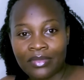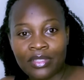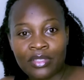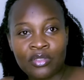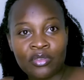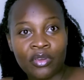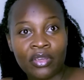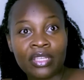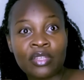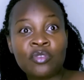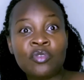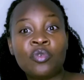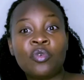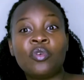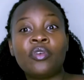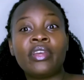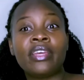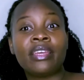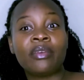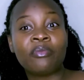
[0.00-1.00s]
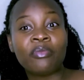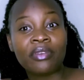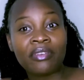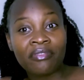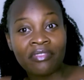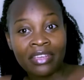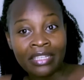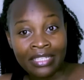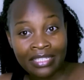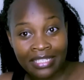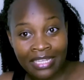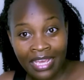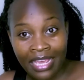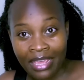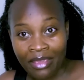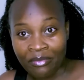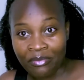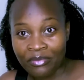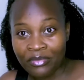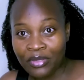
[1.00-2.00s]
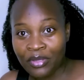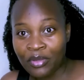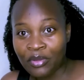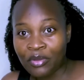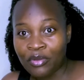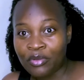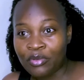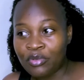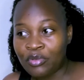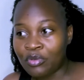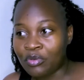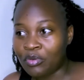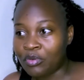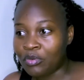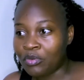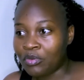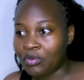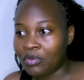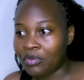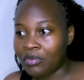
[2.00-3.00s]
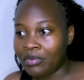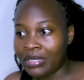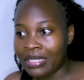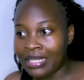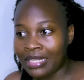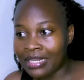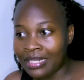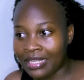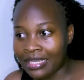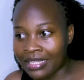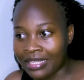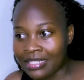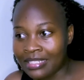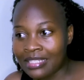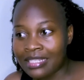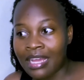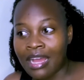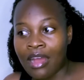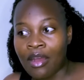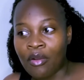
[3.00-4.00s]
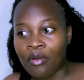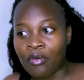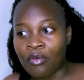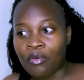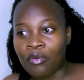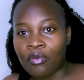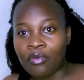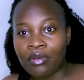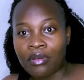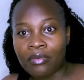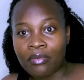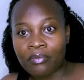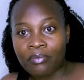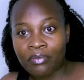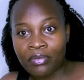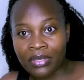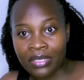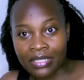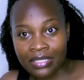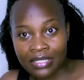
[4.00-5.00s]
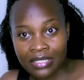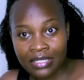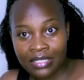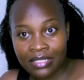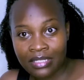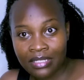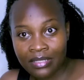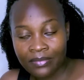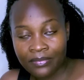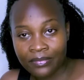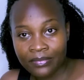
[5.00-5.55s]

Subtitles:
So it took him even time to realize how pissed